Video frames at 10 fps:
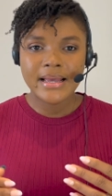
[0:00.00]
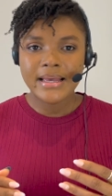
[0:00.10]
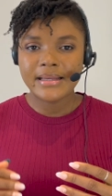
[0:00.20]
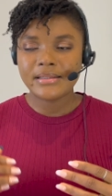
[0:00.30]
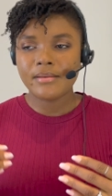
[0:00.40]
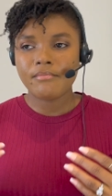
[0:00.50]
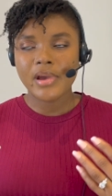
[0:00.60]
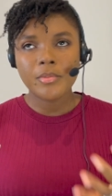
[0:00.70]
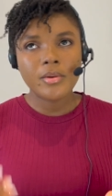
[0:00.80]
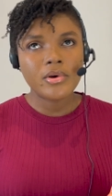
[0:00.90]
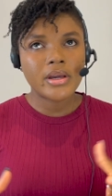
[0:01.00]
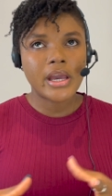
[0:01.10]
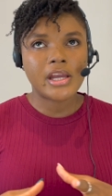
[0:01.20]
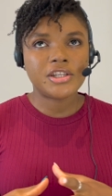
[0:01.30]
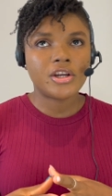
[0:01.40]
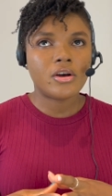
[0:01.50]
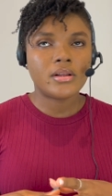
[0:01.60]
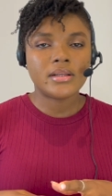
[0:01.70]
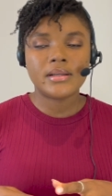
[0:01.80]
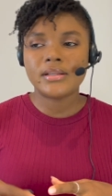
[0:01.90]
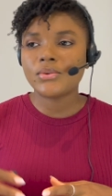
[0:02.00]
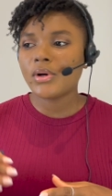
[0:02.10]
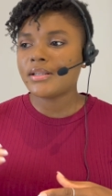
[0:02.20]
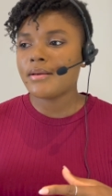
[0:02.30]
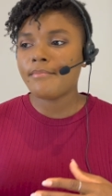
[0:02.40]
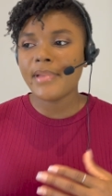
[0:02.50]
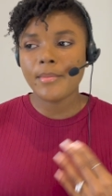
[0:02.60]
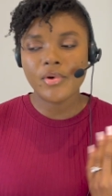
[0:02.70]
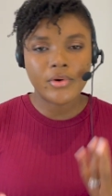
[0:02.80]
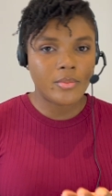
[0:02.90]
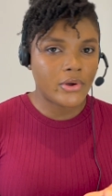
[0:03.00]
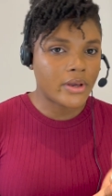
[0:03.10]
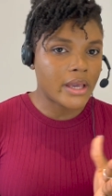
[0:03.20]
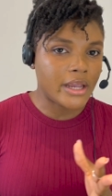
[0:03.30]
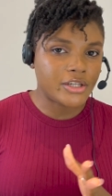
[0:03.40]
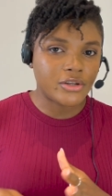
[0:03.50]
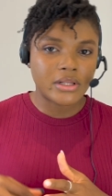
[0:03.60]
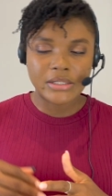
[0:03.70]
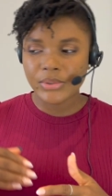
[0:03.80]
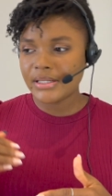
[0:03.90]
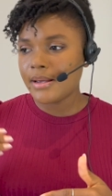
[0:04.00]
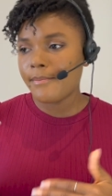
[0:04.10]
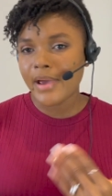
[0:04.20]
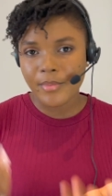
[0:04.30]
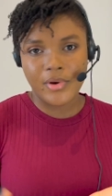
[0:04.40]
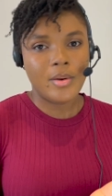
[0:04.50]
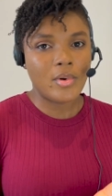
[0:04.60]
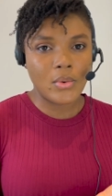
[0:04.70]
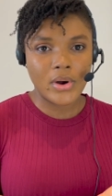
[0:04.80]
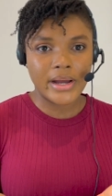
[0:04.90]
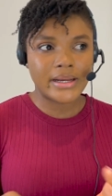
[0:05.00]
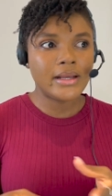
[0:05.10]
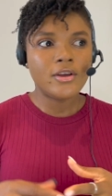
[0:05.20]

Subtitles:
it's a memorable occasion. It was a memorable occasion. It was a memorable one.